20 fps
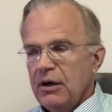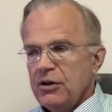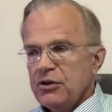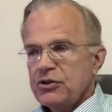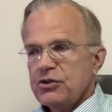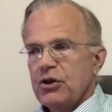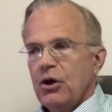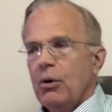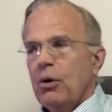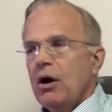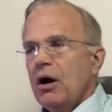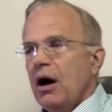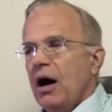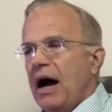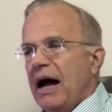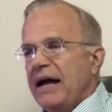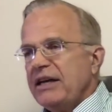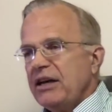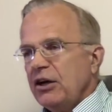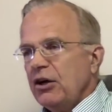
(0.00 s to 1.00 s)
So
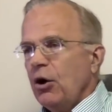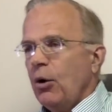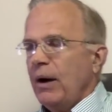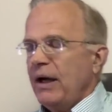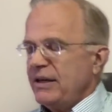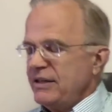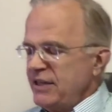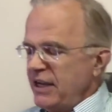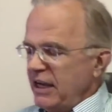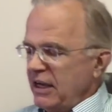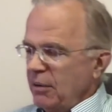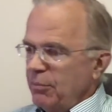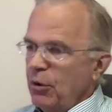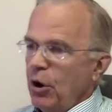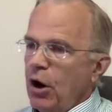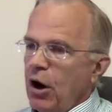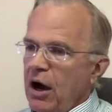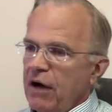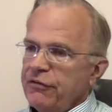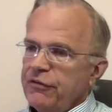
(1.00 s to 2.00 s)
I can go ahead and take them
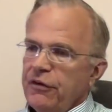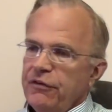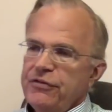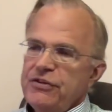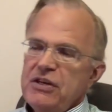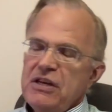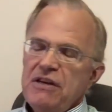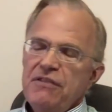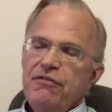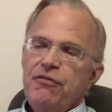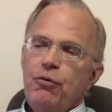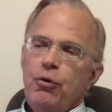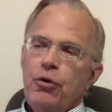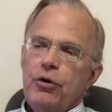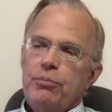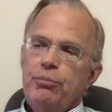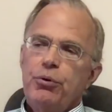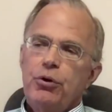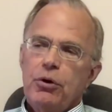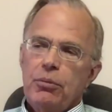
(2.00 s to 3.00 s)
off of
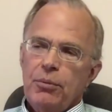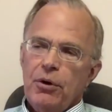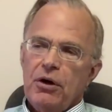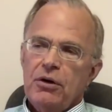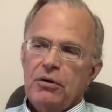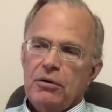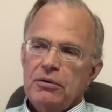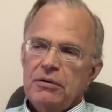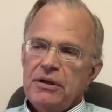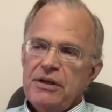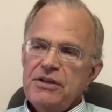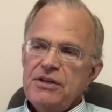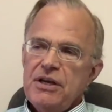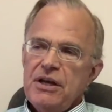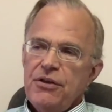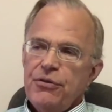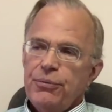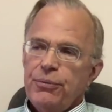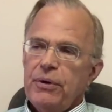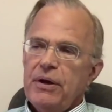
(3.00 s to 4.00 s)
T4 and put them on only
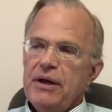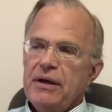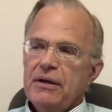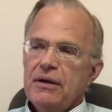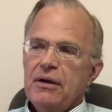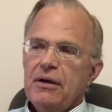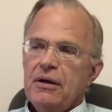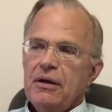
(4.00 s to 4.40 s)
T3.